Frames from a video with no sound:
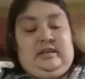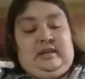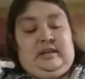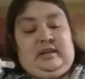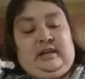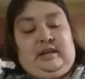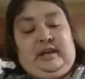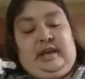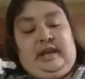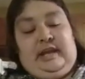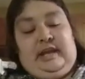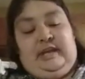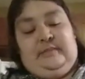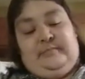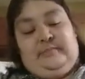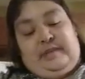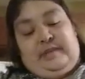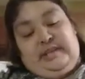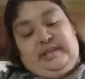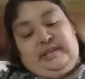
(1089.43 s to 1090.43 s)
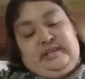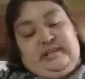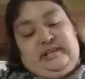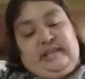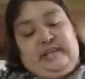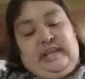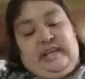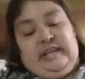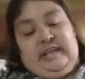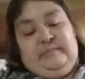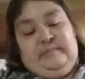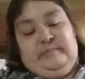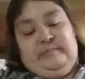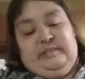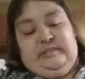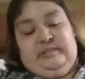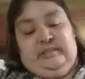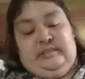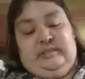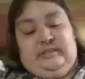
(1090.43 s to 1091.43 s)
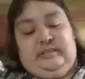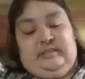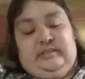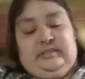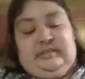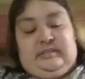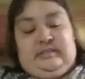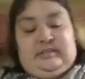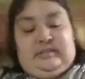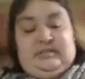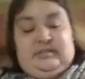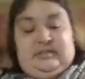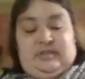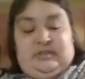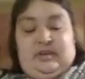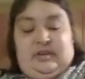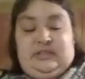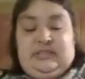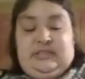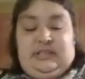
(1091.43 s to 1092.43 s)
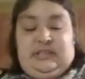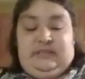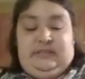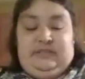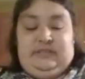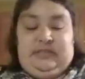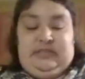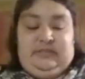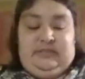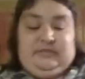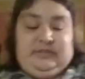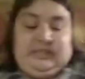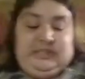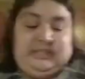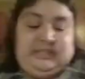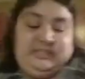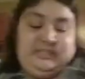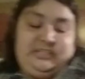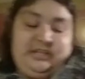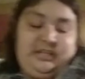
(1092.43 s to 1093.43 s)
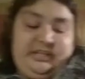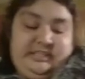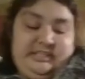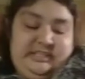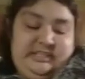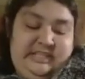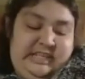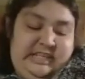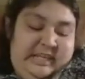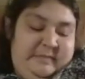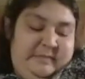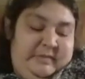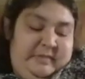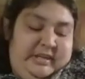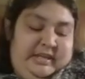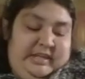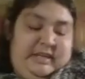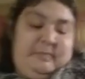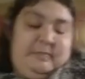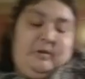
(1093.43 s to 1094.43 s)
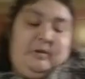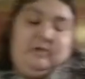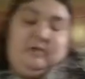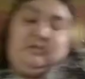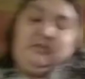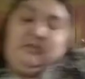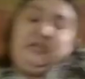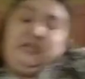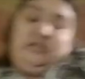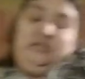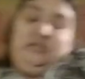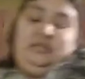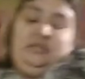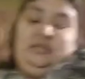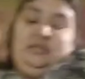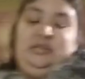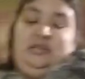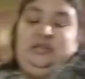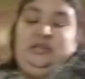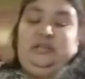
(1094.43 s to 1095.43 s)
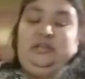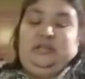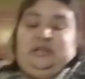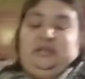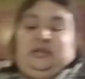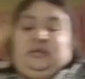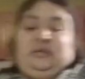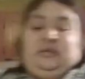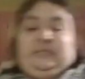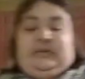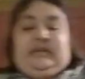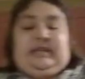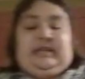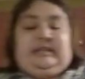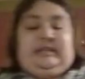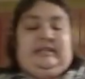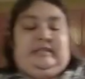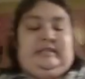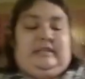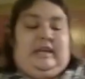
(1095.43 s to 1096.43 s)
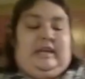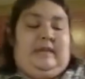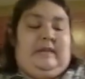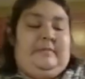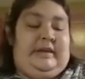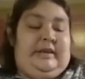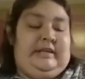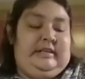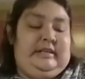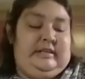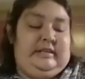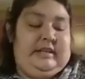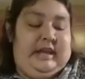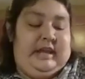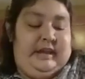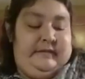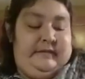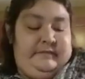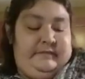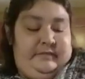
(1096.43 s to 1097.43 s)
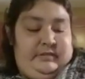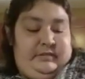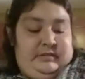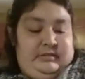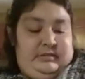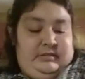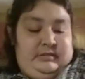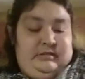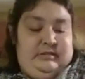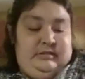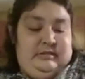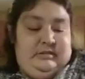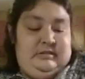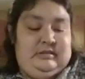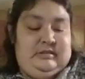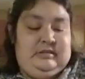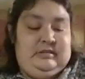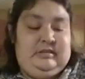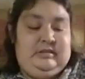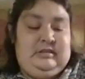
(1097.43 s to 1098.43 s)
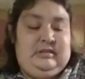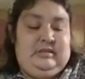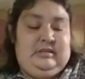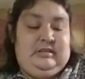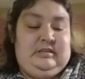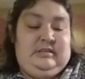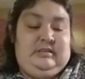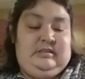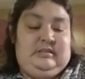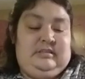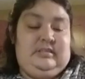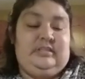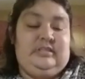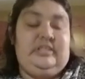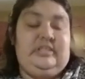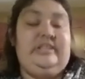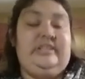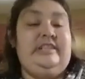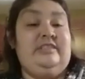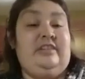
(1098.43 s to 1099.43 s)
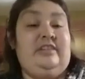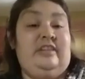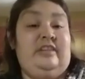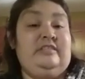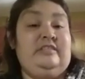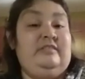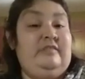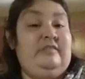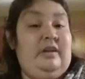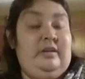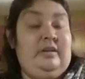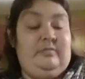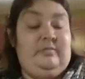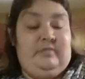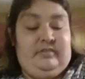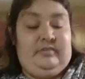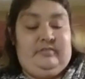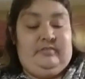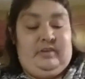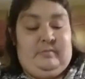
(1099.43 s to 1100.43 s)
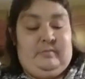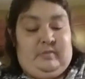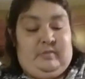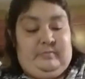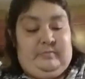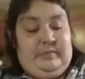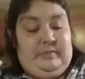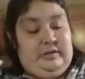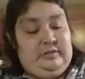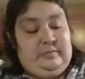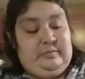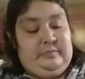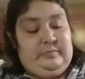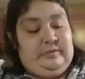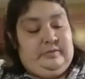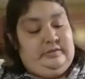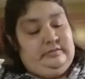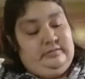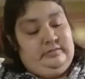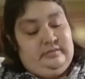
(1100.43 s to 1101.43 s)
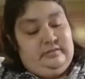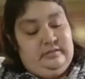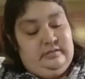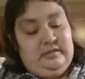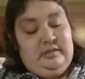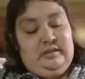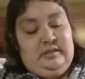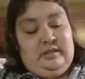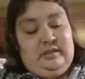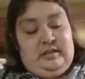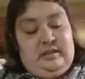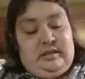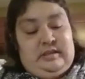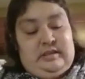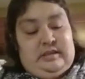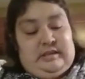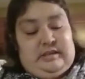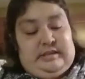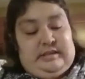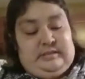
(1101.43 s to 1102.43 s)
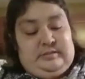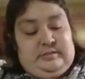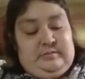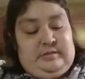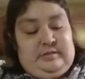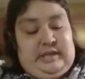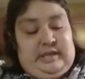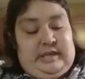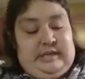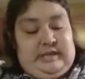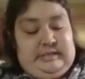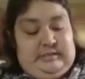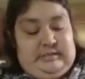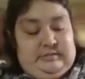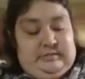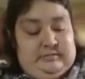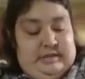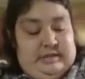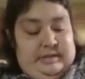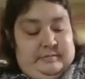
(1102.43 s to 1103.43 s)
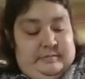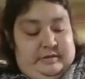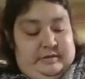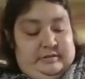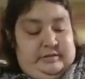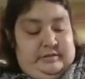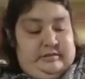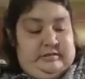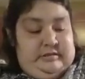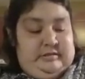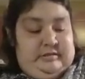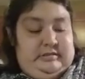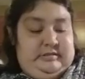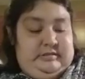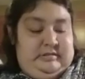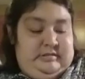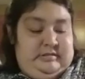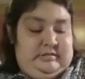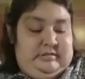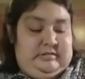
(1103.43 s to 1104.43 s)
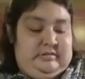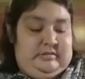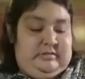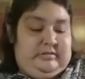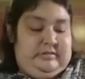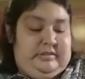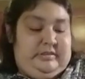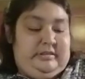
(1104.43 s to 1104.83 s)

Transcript: I had made the sauce and everything for the enchiladas, and it came out good. But at the time I didn't have the chili sauce, and it would have come out better. But it's okay. It still came out good.